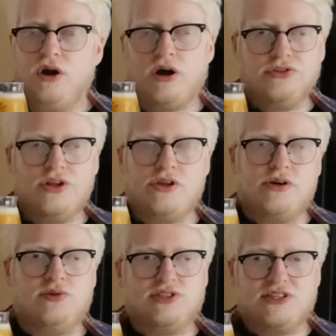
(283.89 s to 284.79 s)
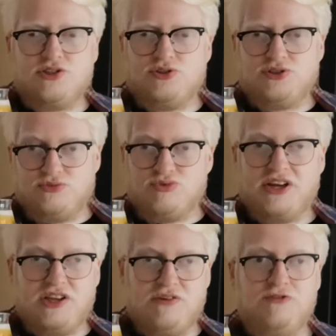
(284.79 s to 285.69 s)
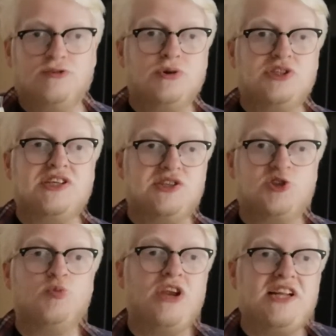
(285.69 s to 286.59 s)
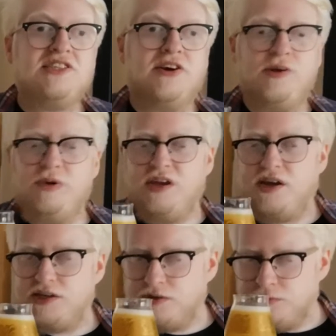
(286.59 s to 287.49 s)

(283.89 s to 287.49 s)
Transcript: On the nose, it's just a really fruity, sweet IPA.